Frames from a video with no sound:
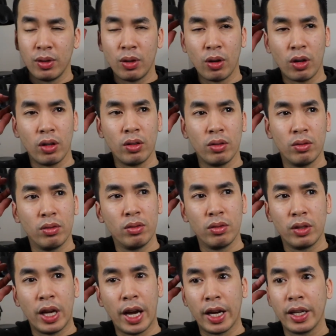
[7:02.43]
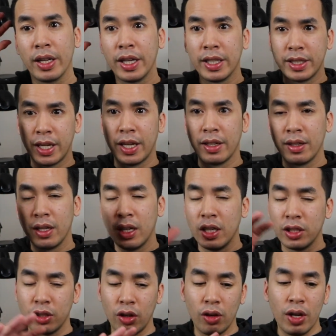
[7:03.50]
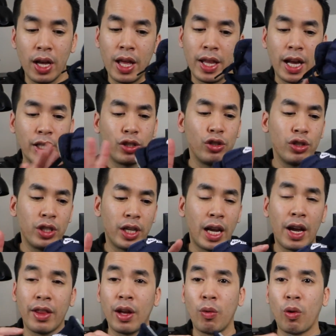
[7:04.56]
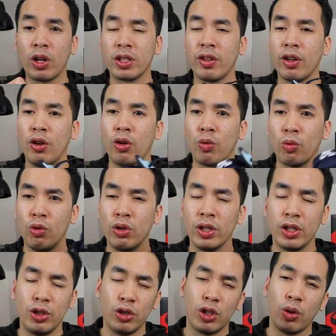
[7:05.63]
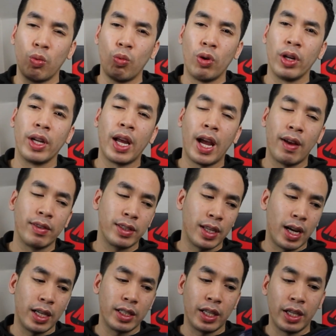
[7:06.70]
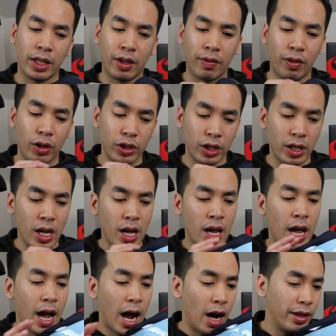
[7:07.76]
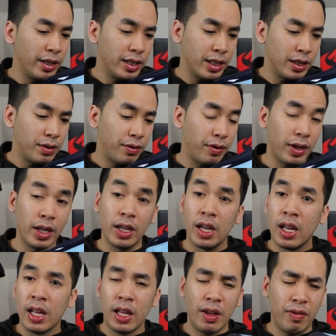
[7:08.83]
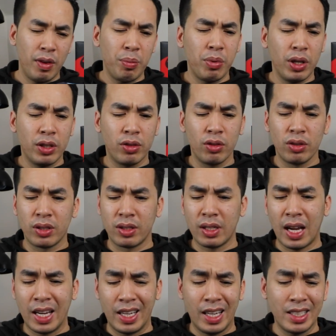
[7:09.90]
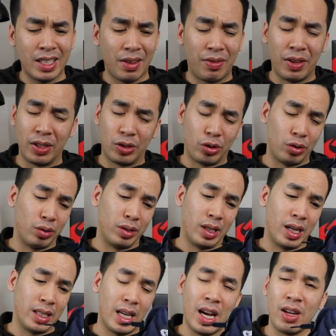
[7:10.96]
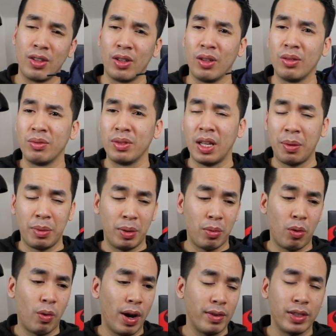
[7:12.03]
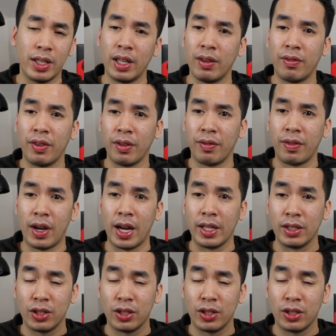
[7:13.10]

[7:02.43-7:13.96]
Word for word: Or yeah, get a 10. So that's usually how that works. The golden rule is usually 1.5 size in conversion. How these things fit, they fit pretty true. I guess they fit true to size. I don't know. I mean, my wife said they'll fit fine.